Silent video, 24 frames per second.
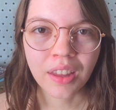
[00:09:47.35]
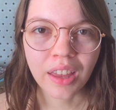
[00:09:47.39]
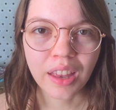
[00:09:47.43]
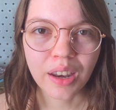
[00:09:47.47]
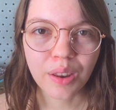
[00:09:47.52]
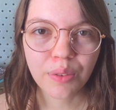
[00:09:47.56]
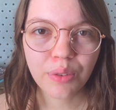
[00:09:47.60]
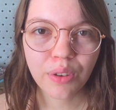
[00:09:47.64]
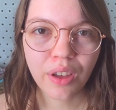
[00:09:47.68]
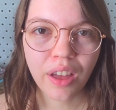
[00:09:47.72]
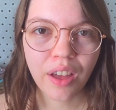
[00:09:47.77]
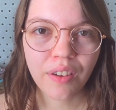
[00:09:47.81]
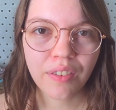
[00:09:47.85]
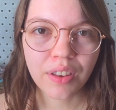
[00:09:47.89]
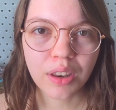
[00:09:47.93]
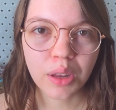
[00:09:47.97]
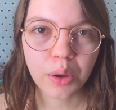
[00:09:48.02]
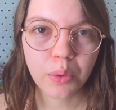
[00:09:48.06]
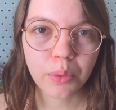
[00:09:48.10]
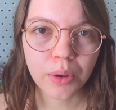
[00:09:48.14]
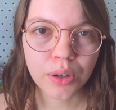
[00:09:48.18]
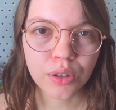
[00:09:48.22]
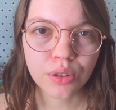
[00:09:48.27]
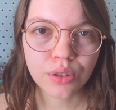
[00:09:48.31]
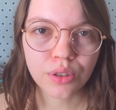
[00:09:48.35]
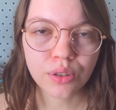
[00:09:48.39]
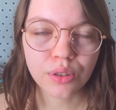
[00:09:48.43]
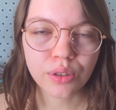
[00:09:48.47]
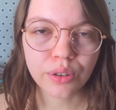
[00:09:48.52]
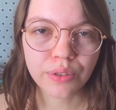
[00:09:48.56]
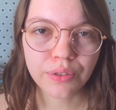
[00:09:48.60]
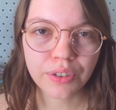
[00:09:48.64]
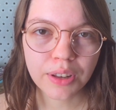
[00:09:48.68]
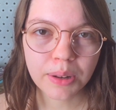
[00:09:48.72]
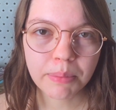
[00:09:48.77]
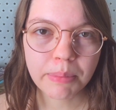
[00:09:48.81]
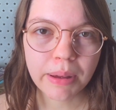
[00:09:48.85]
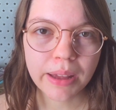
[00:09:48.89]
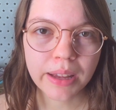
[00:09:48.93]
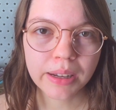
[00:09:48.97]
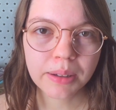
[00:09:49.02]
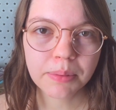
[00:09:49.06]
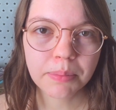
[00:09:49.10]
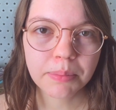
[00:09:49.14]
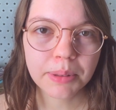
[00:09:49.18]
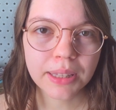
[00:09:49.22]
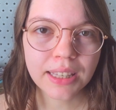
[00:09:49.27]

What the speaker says: And if you have any questions or feedback,